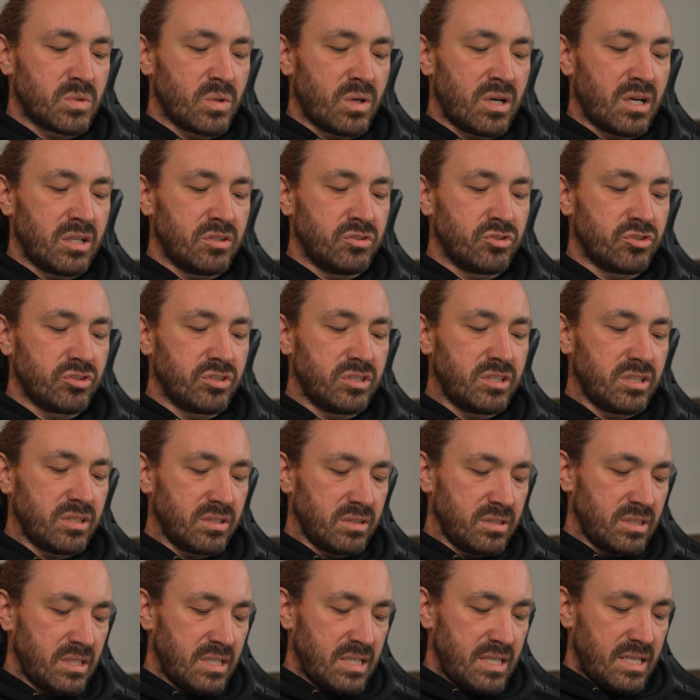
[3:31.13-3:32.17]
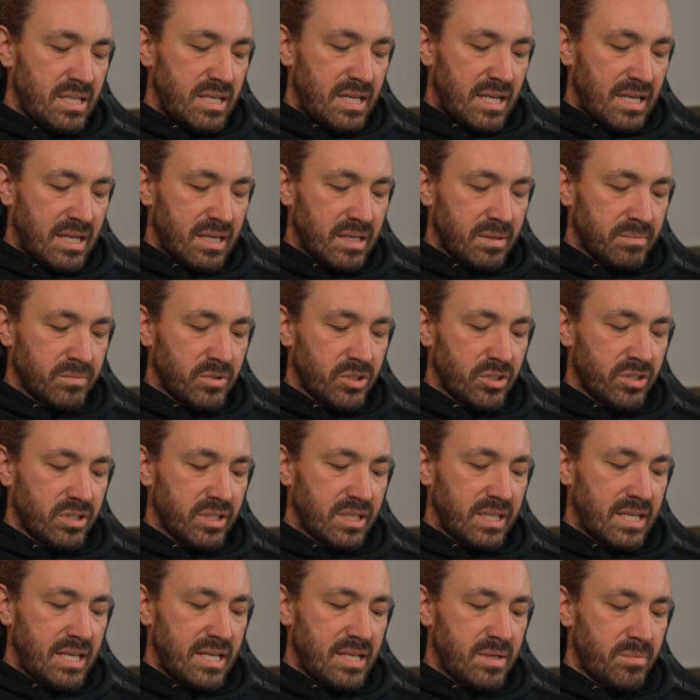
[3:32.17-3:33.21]
to 100 and I'm going to
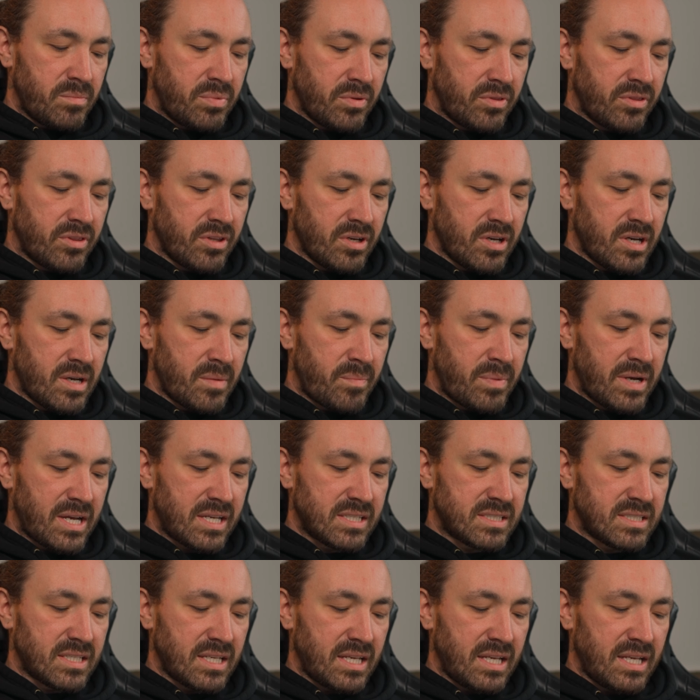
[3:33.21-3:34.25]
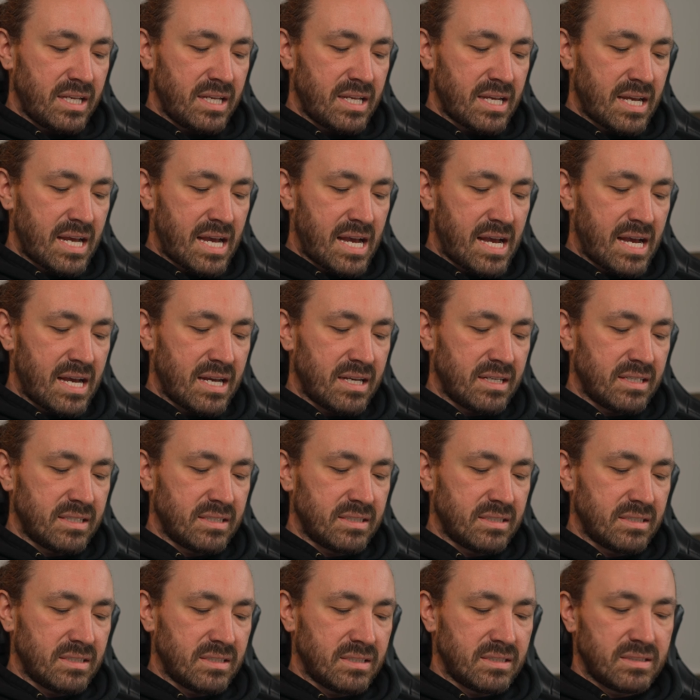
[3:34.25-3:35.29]
keep the opacity at
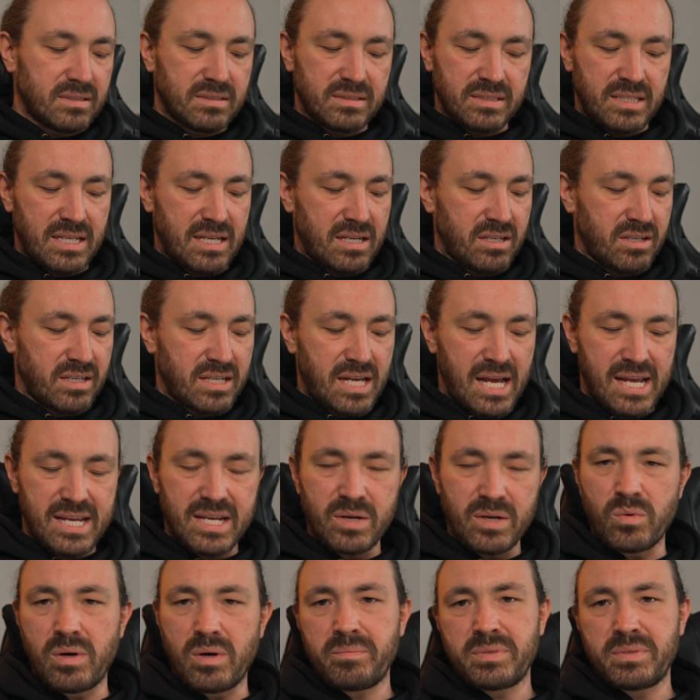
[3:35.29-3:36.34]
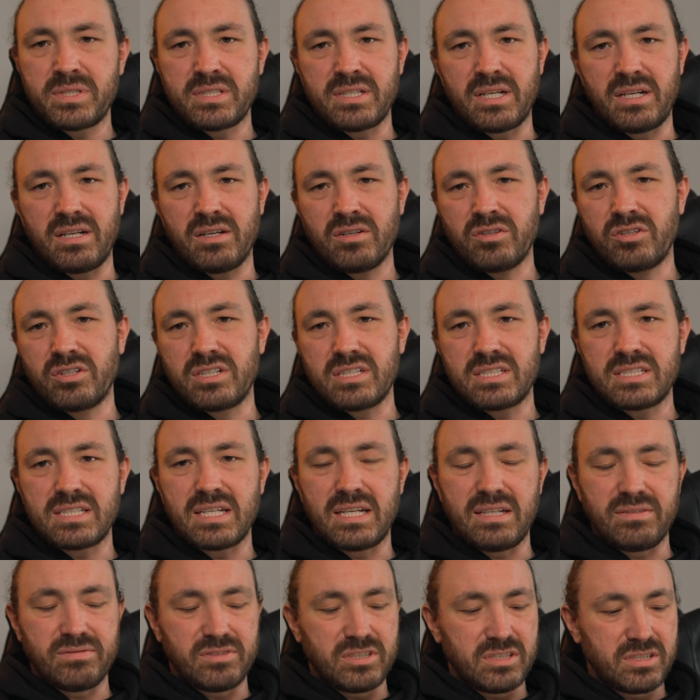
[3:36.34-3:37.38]
like 81%. I've got it
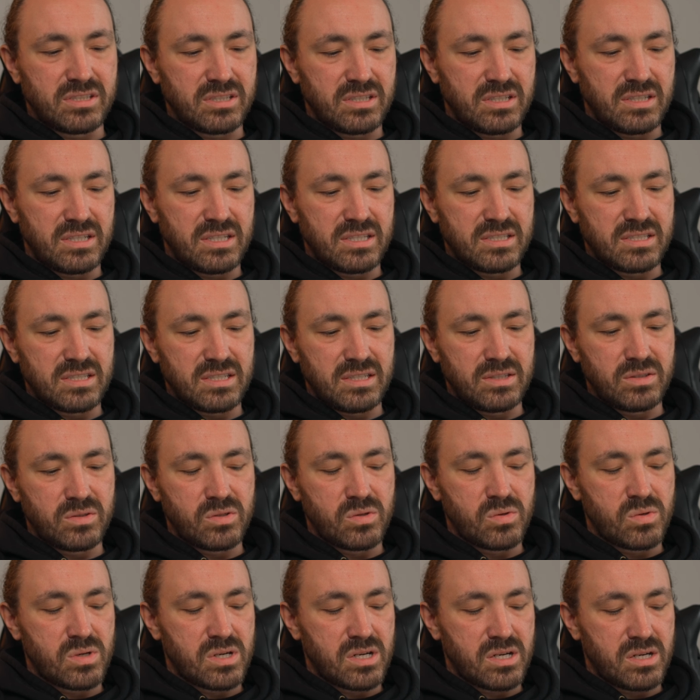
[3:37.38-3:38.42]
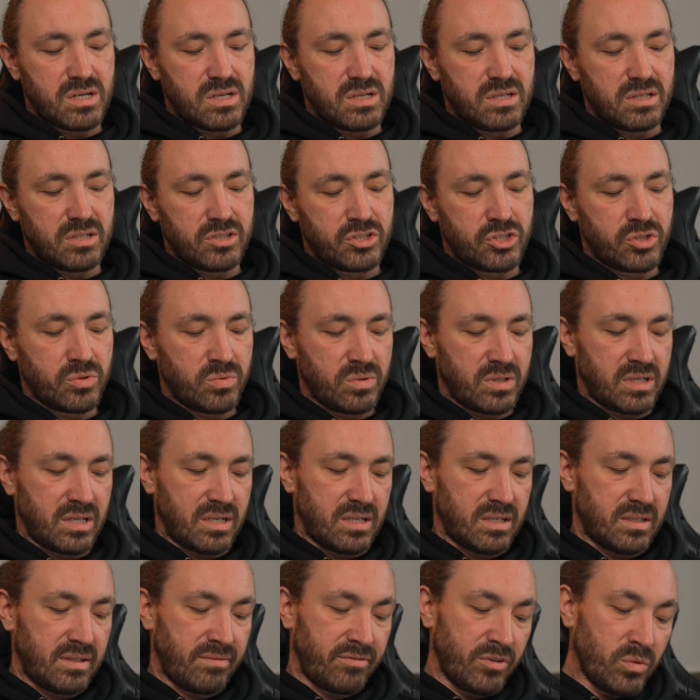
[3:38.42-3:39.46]
saved as a little
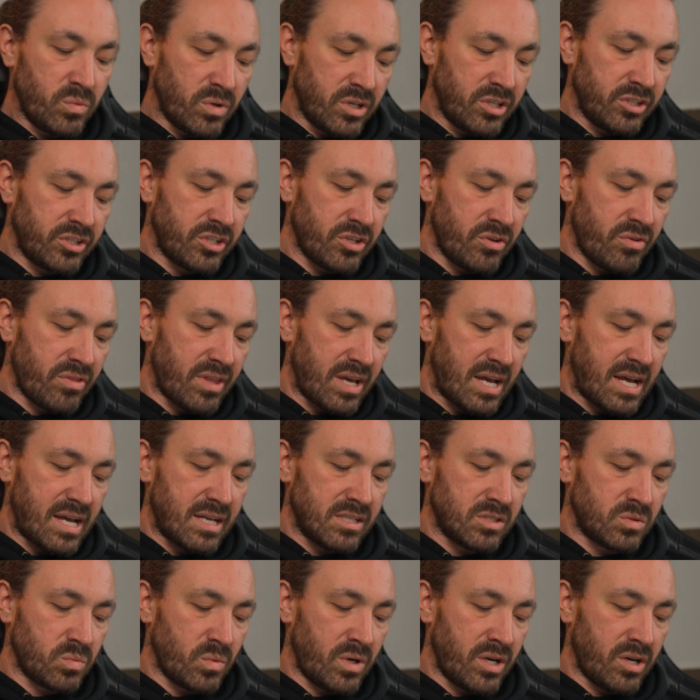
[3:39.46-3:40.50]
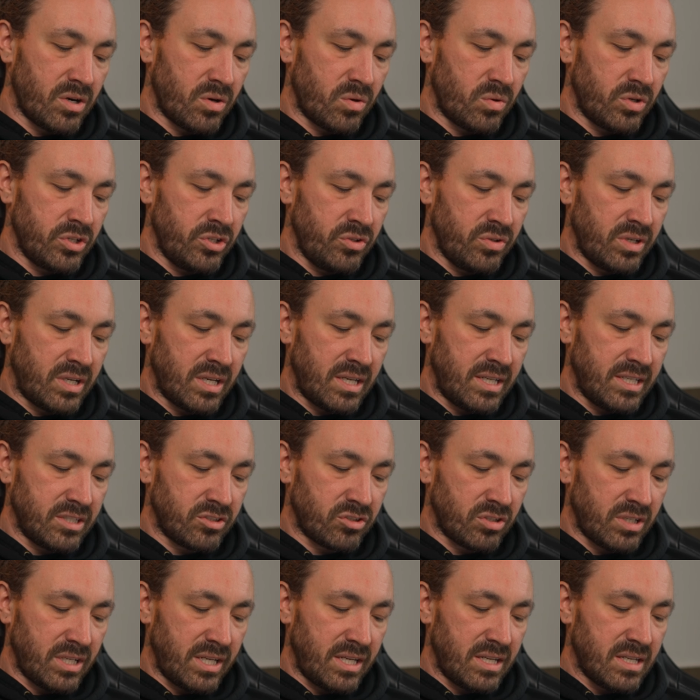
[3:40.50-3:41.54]
shortcut. If you want to do that as well, you can
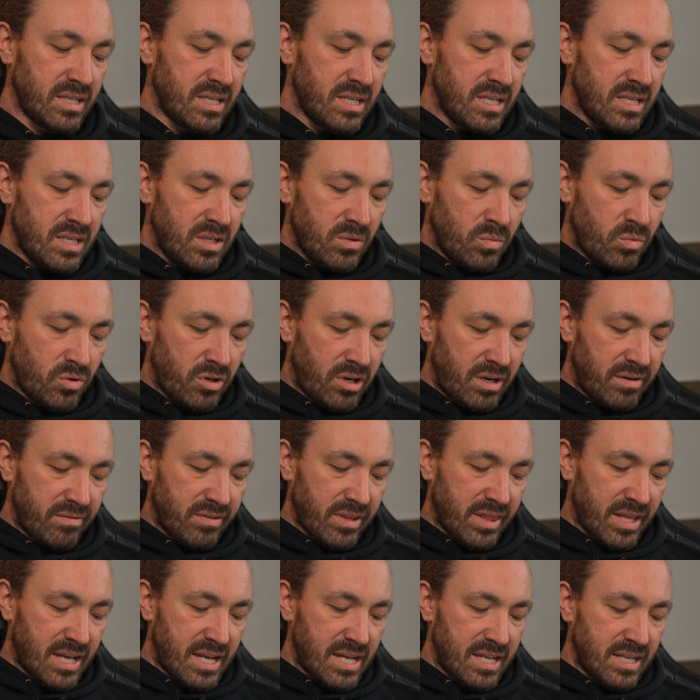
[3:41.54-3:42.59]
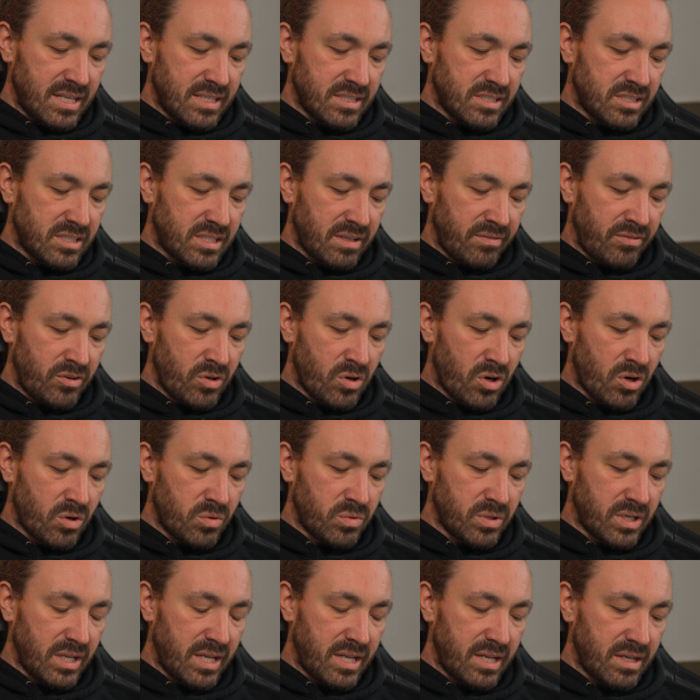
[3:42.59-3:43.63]
literally, wherever that is, if you
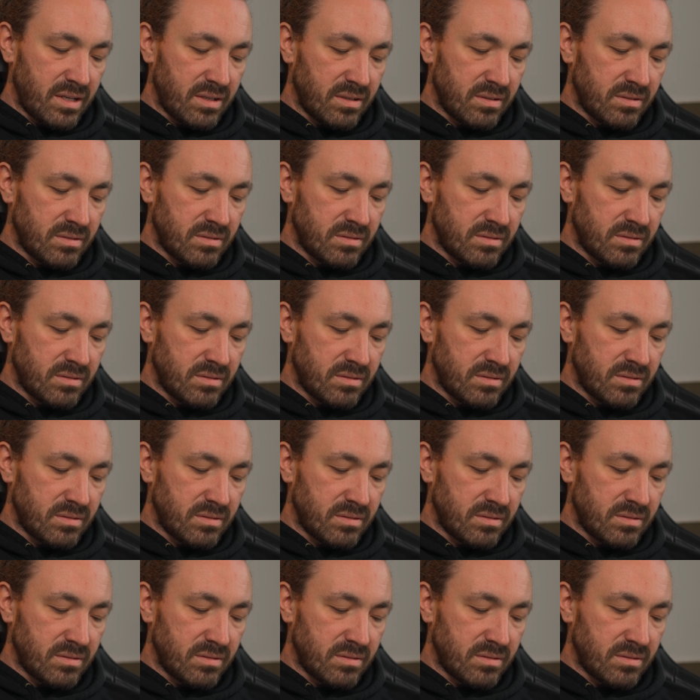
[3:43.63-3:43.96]
hold it